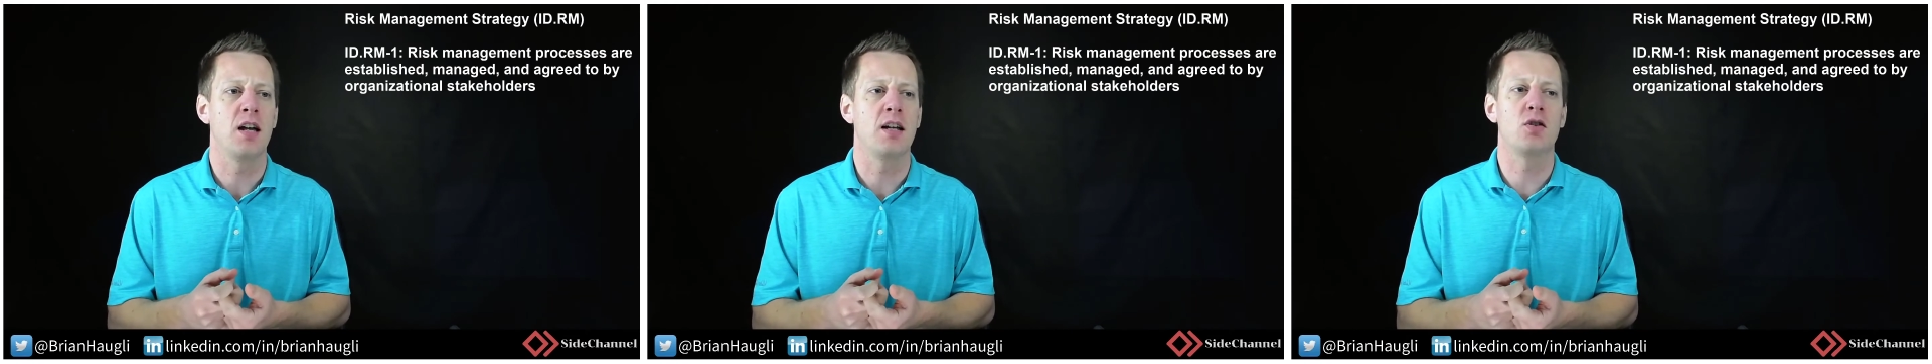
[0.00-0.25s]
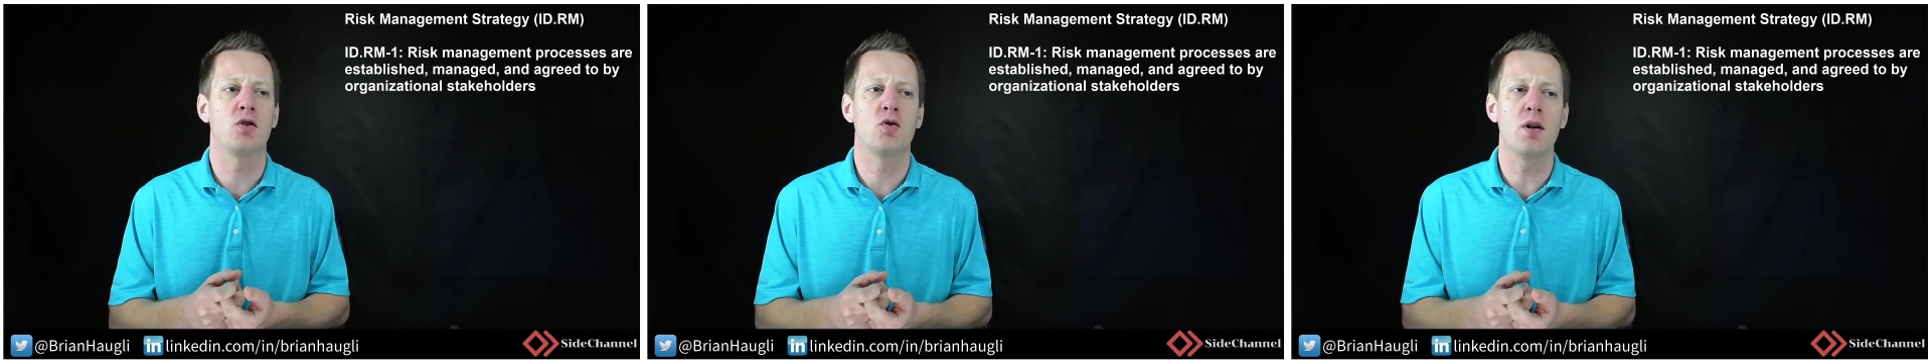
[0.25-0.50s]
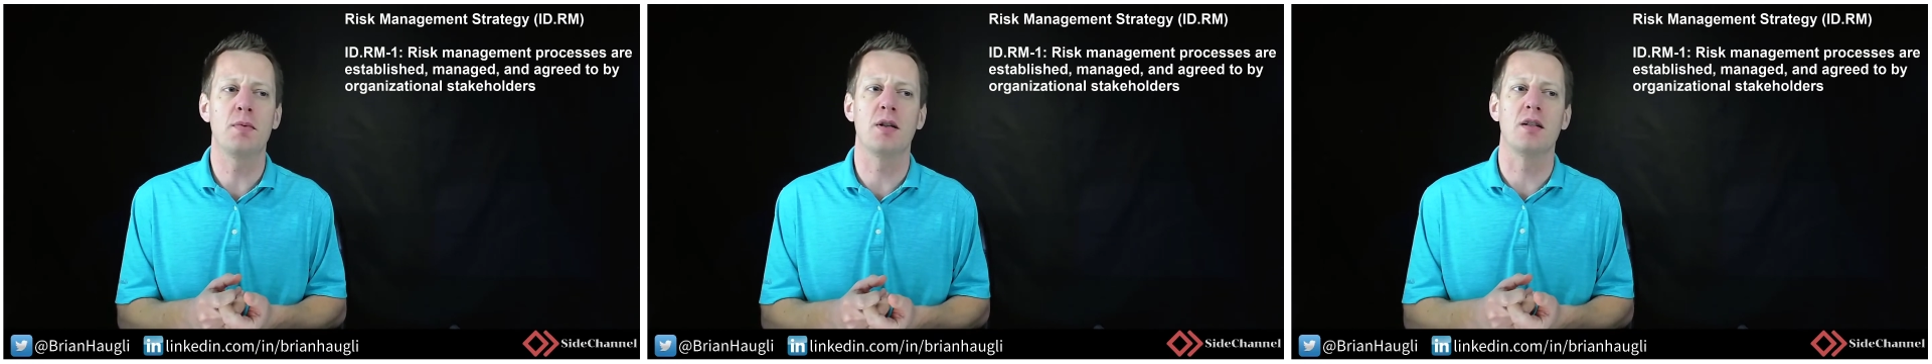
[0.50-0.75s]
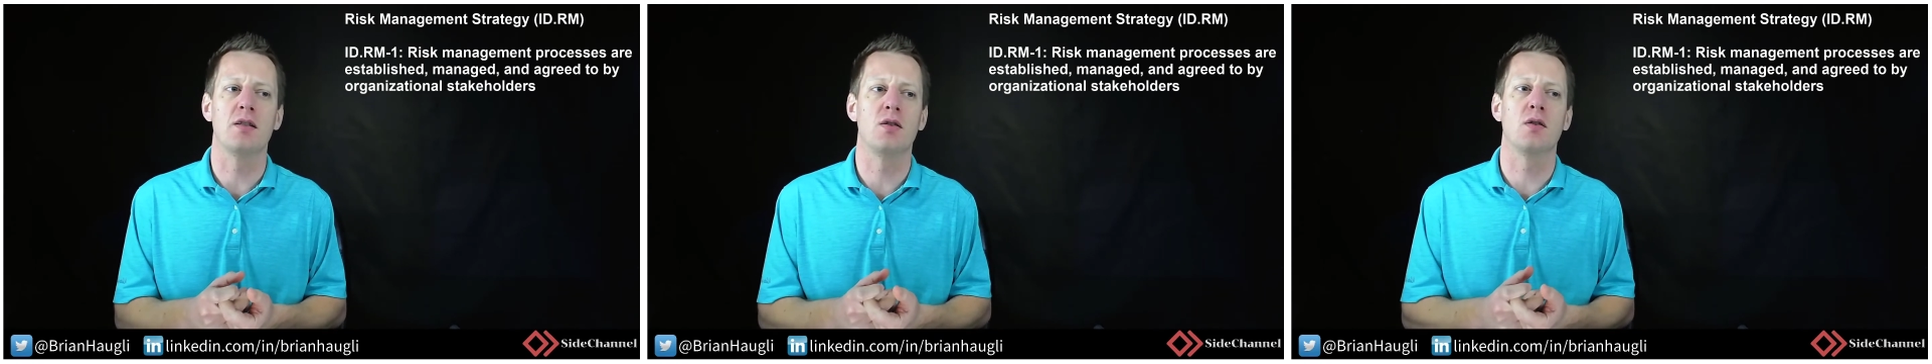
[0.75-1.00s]
and
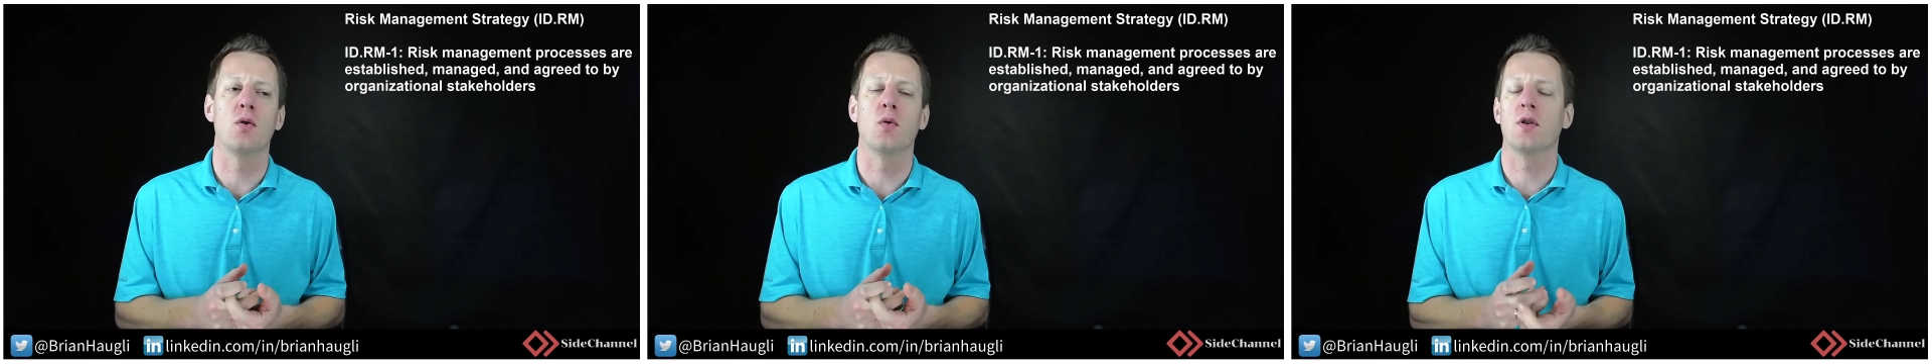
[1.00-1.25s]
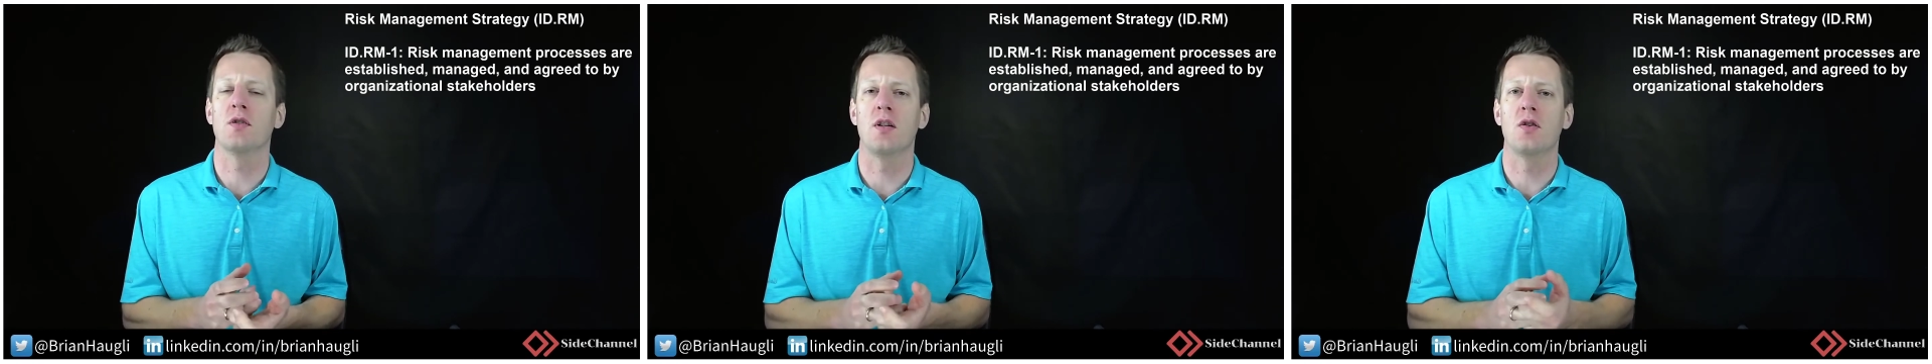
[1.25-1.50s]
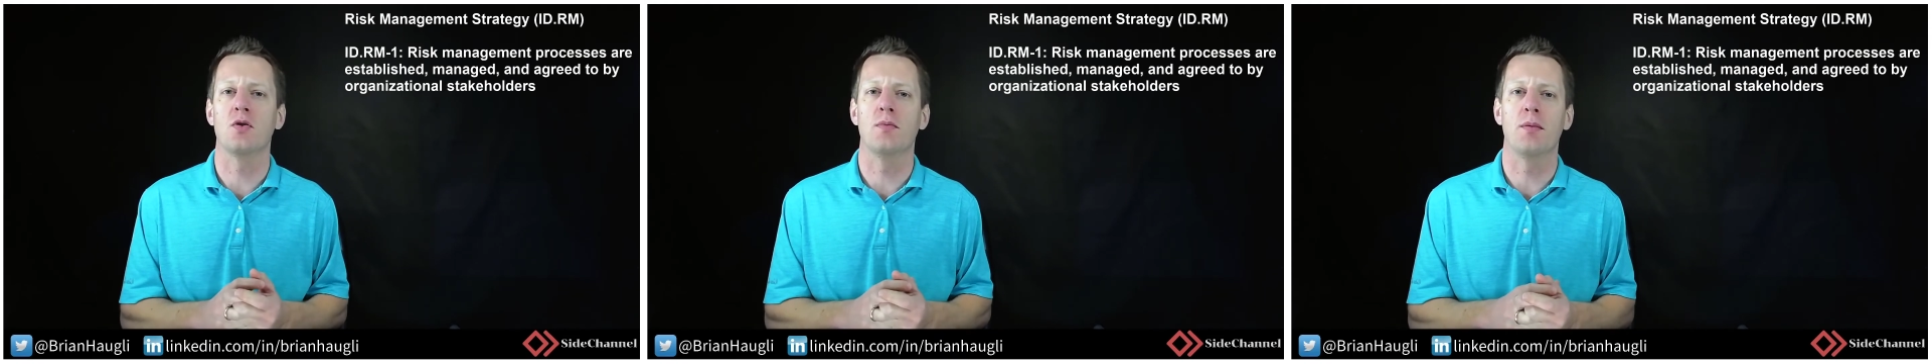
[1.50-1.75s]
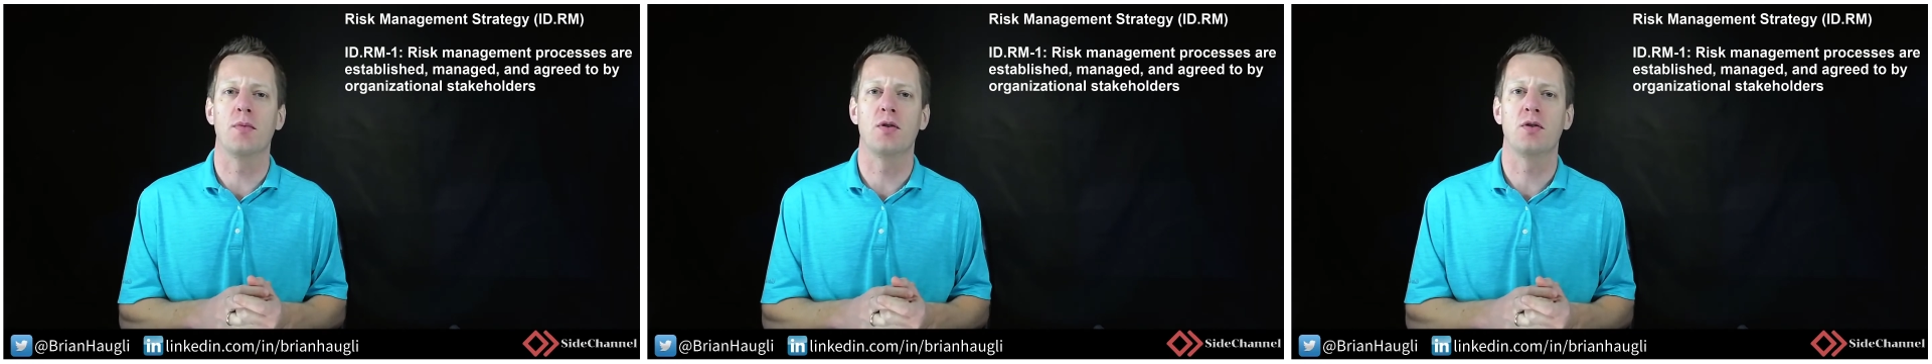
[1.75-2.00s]
distributed to the organizational
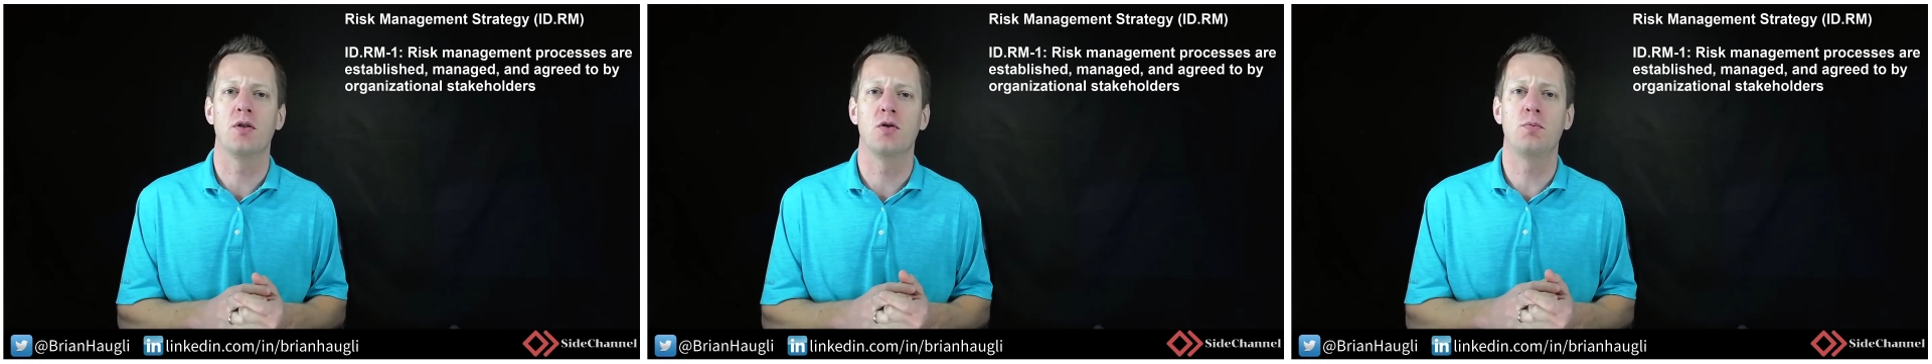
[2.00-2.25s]
members?